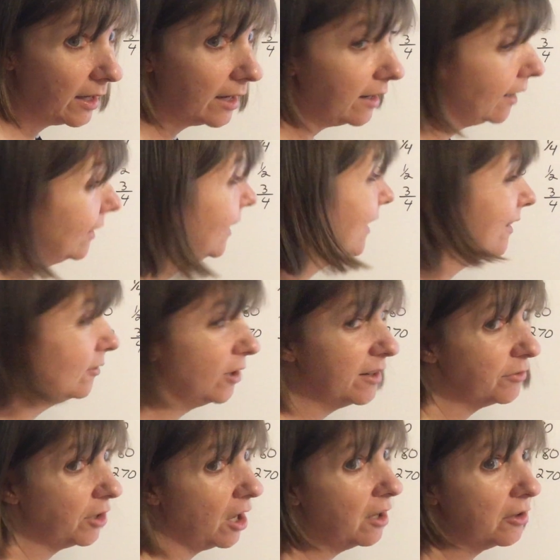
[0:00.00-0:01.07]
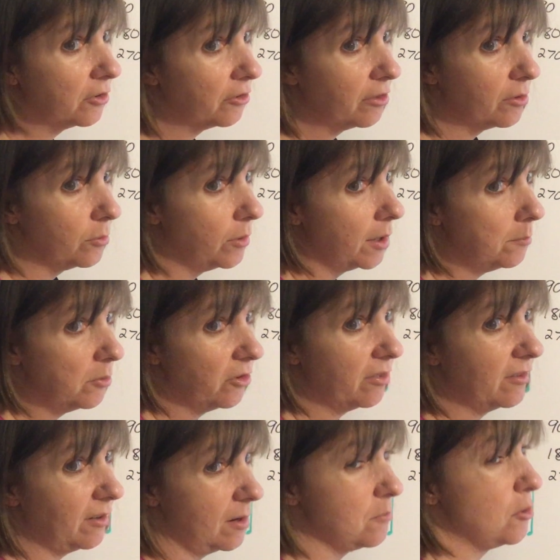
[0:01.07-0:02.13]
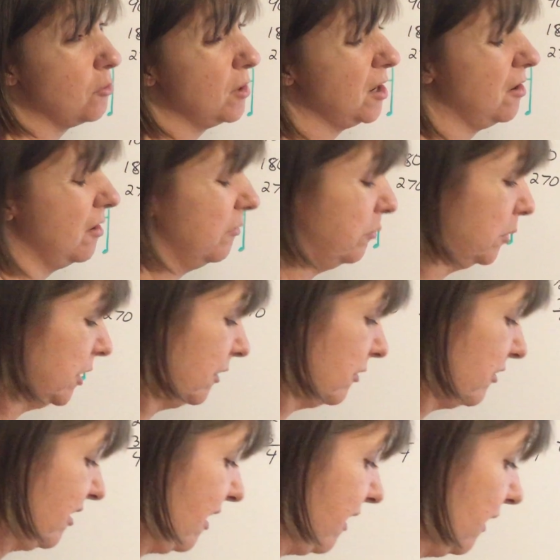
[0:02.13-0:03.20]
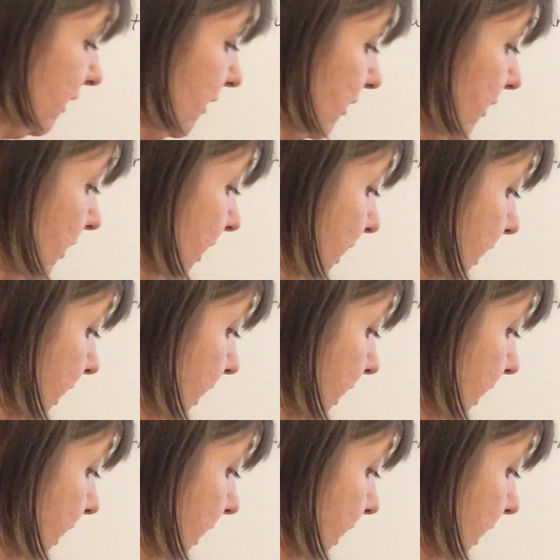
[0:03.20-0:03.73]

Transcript: at it, again, I don't have colors, so I'm going off what they're saying here.